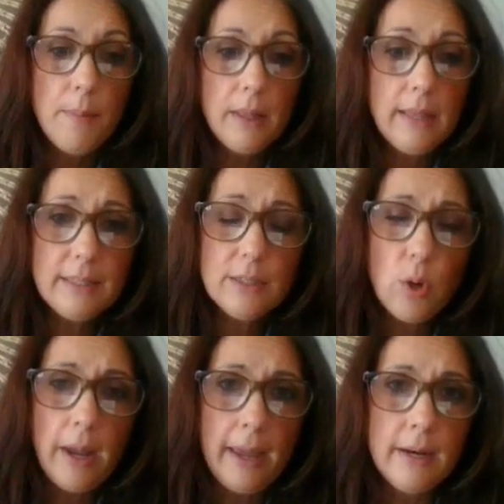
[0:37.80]
let's
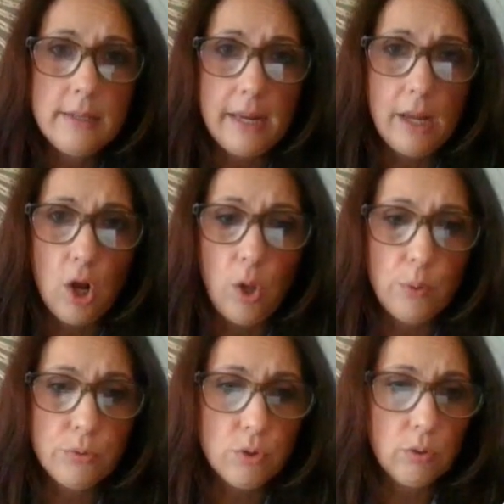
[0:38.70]
go ahead and take a
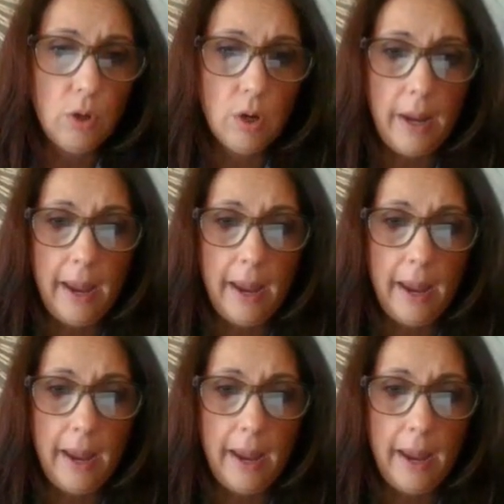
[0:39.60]
closer look